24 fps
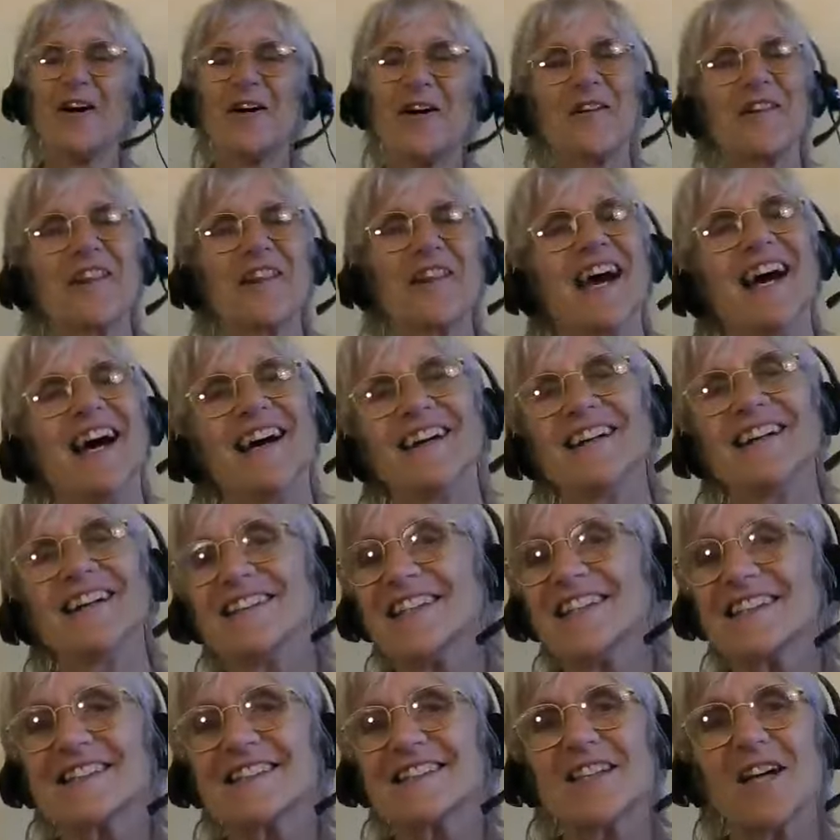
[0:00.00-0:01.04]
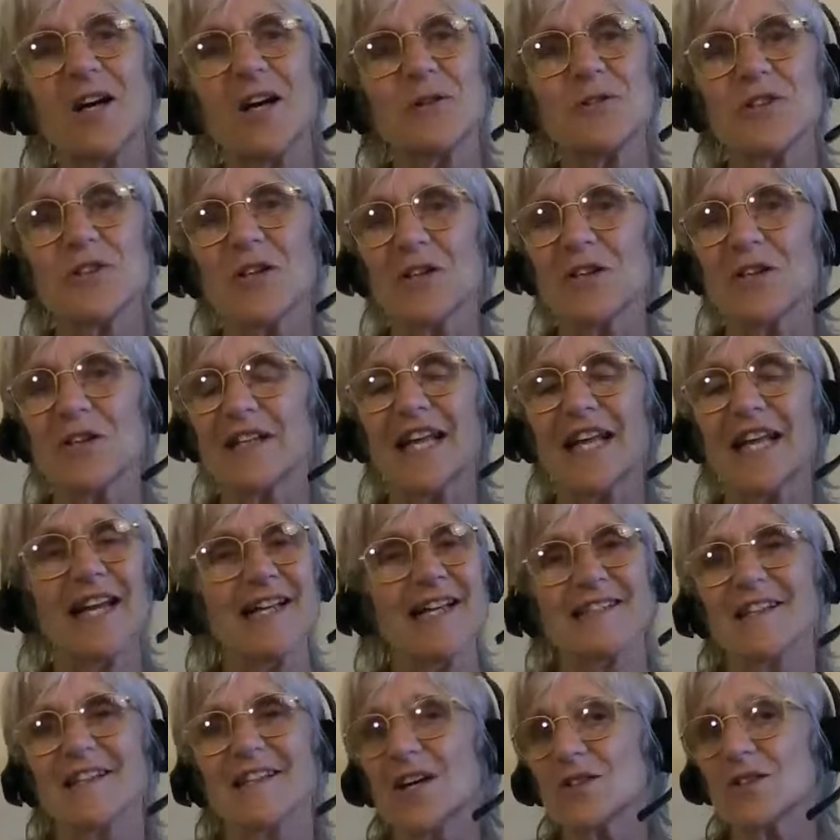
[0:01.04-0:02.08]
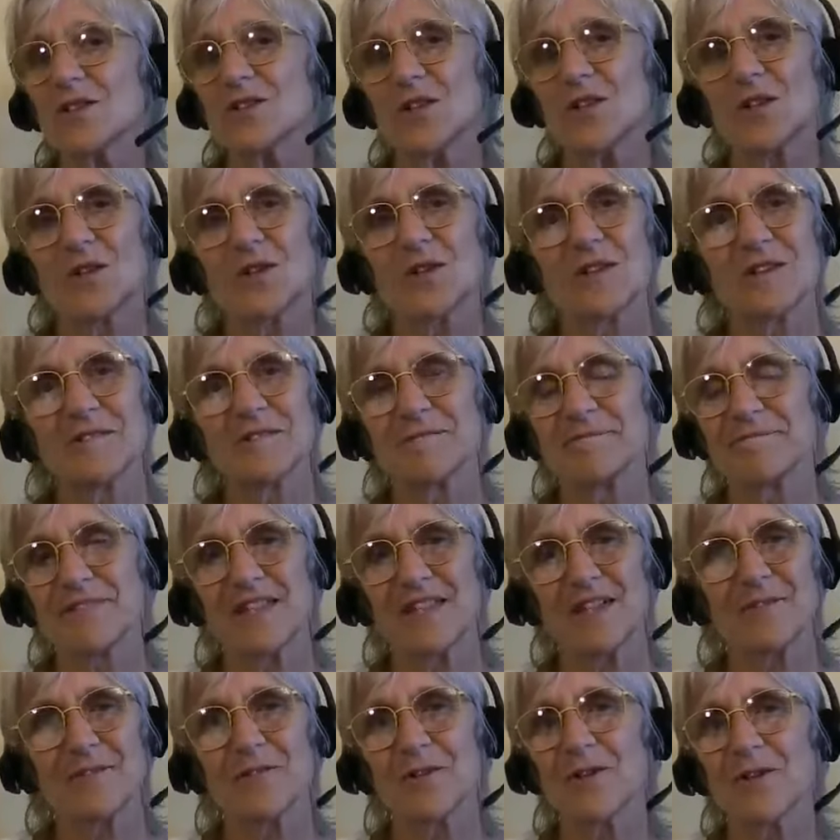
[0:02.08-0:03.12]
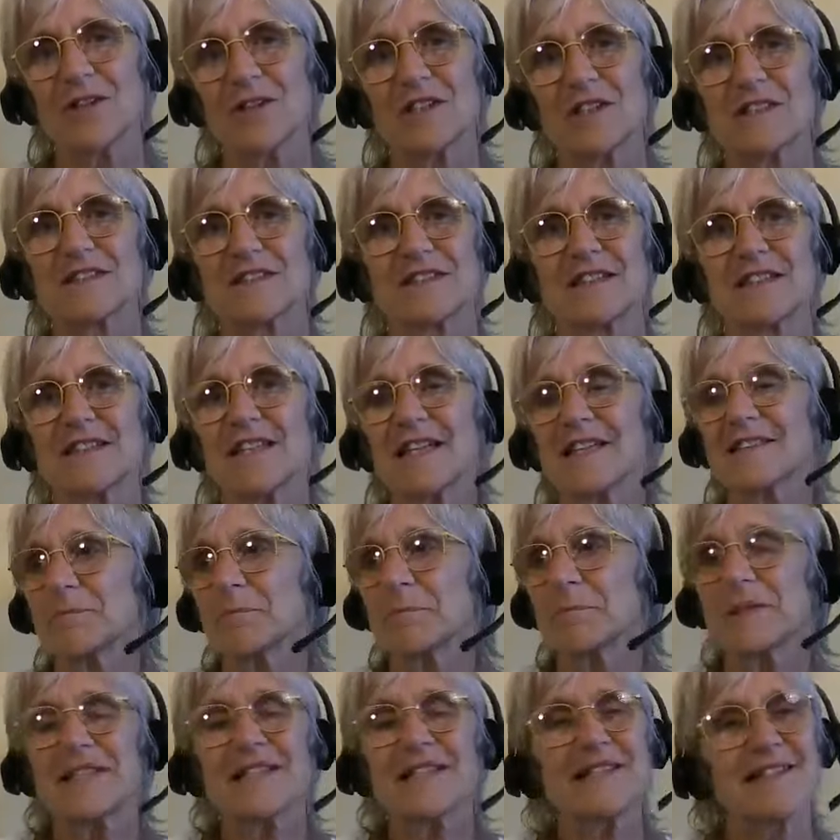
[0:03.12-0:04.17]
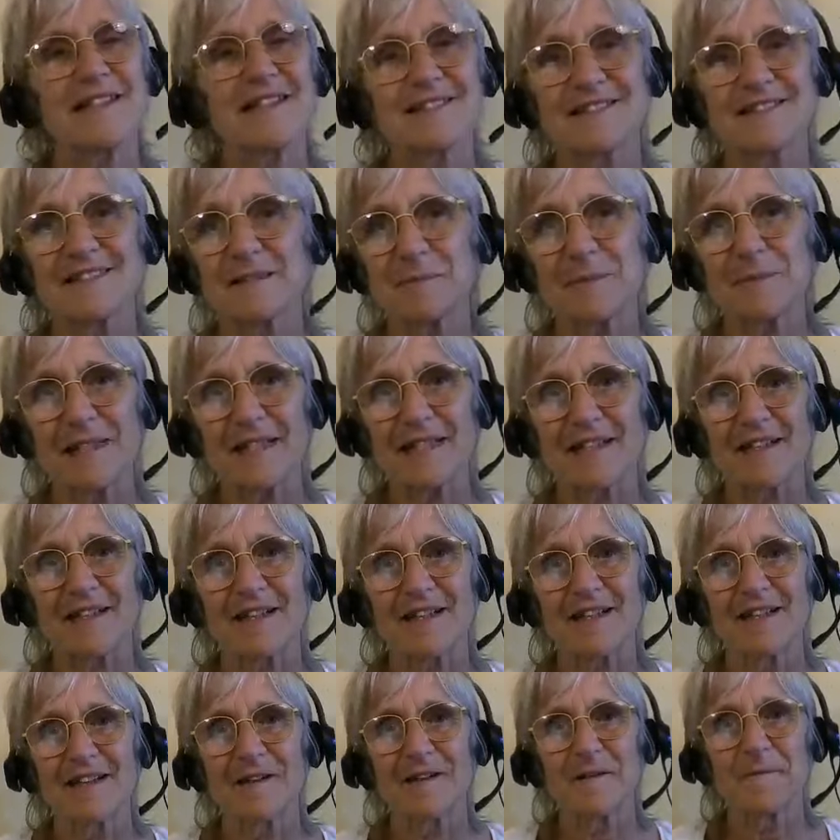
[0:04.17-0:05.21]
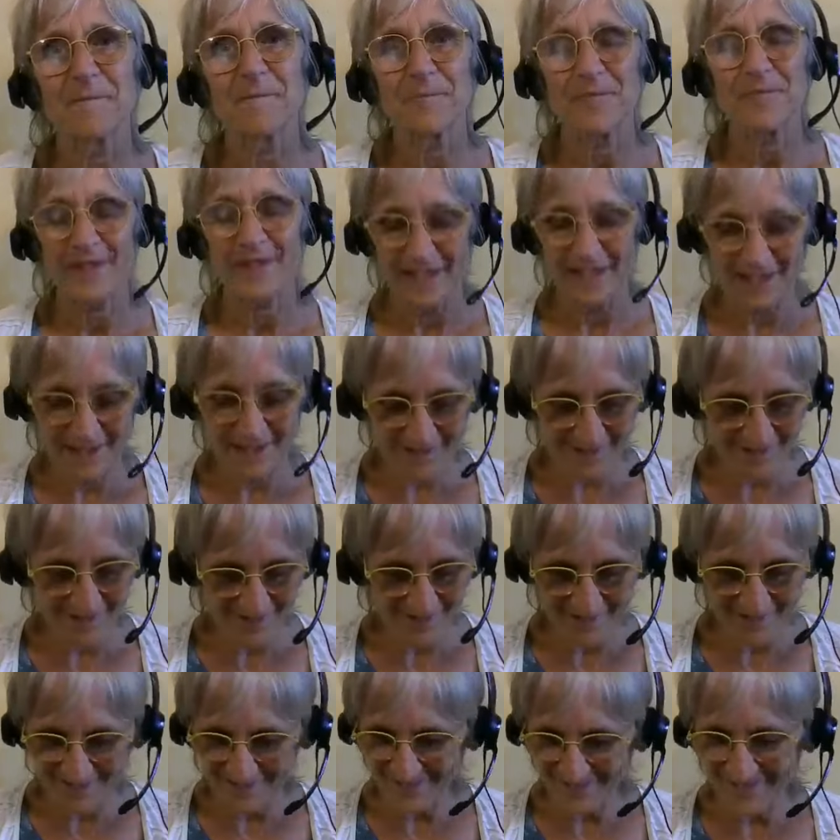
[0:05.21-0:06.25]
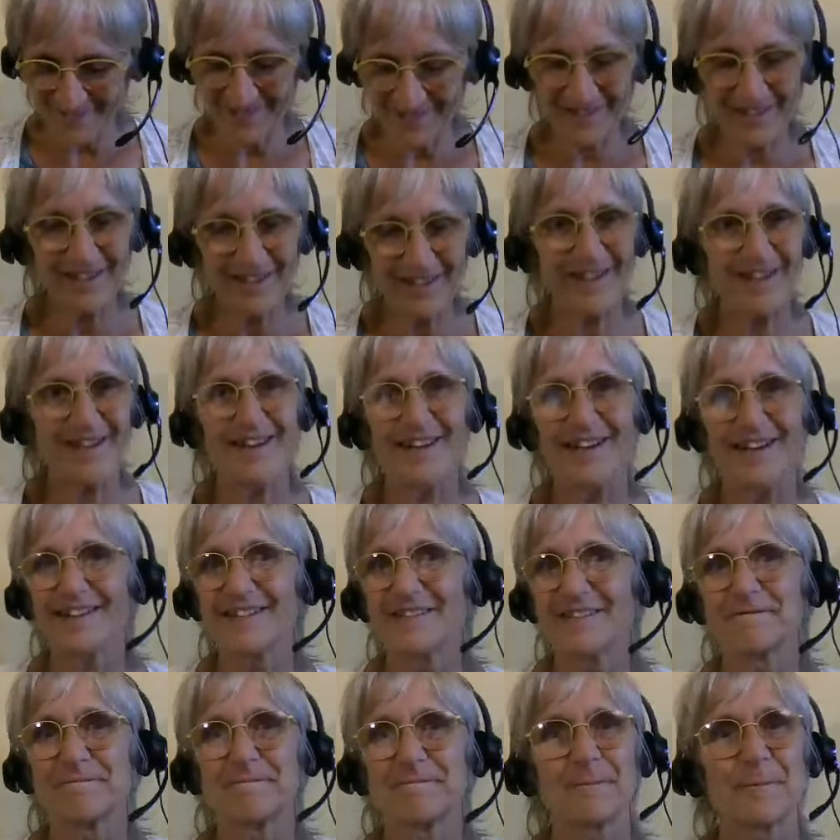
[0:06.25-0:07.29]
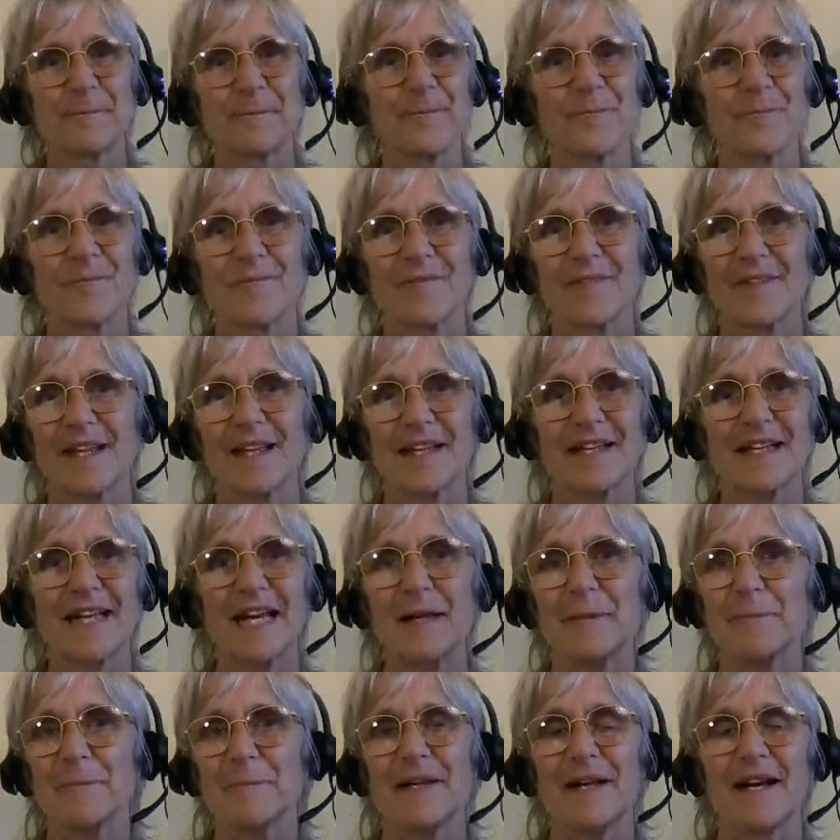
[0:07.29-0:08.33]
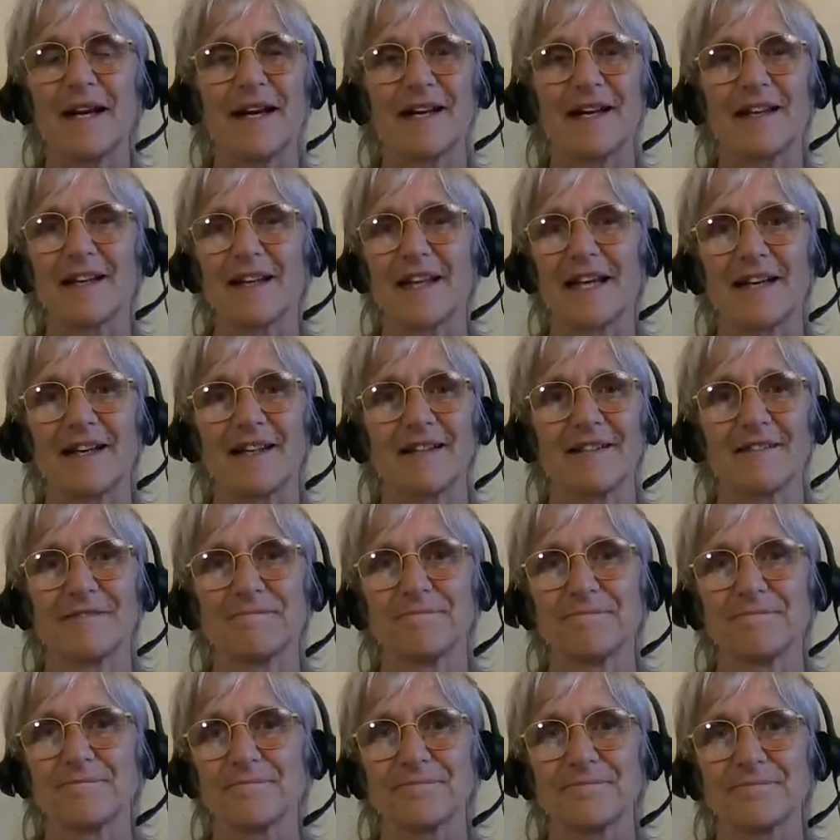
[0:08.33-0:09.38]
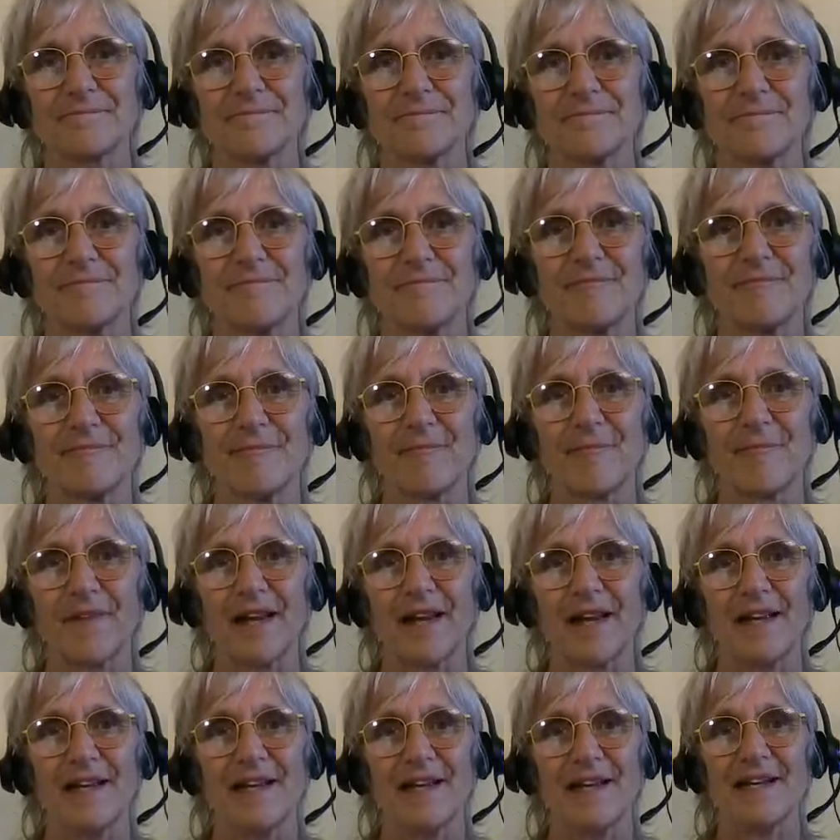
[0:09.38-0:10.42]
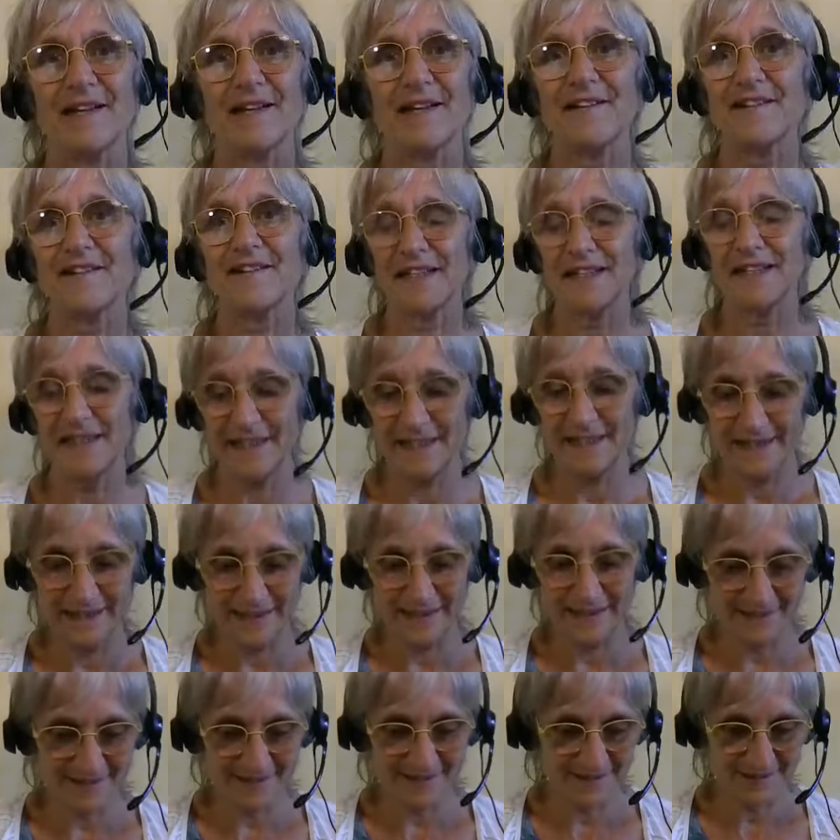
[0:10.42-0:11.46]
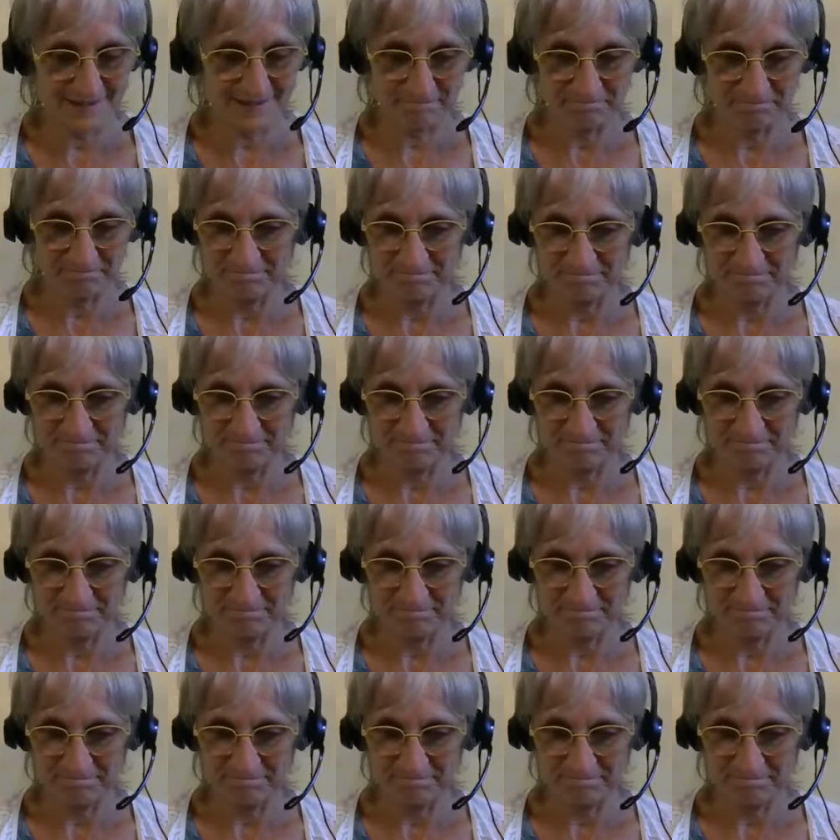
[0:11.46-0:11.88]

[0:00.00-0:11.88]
all that it goes on then it goes on of course it does but it doesn't matter it's ah, it can be like that. Then suddenly it's